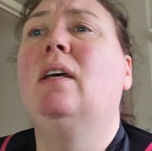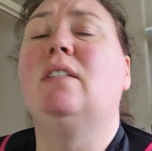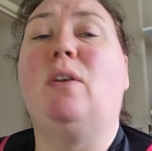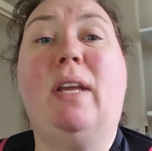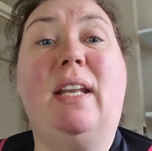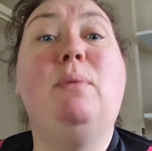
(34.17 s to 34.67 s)

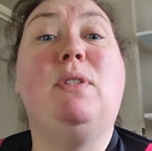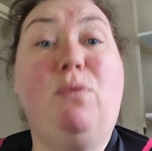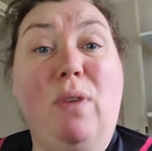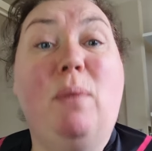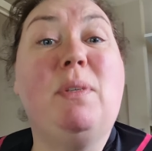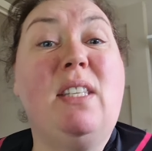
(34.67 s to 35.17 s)
So, and it was
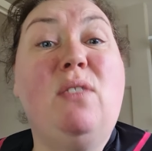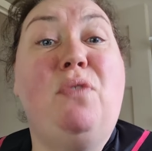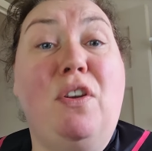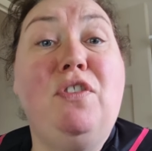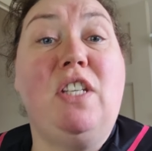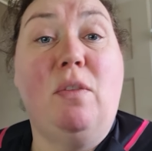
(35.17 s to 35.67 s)
his
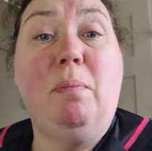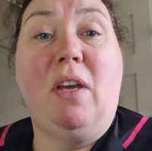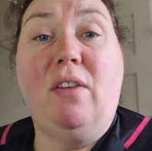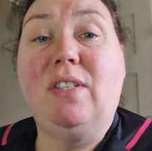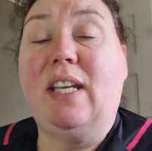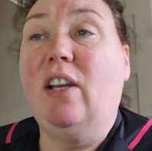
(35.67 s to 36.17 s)
50th
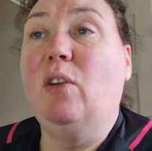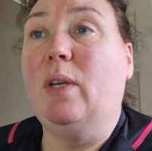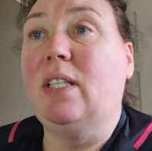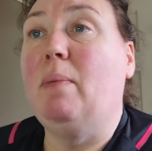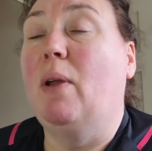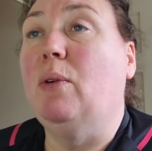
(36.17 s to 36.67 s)
birthday. I
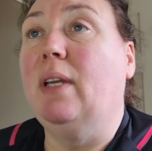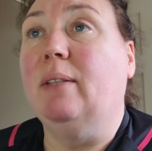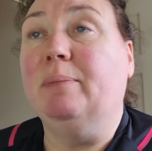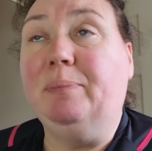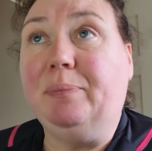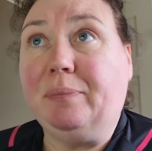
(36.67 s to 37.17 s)
quit smoking,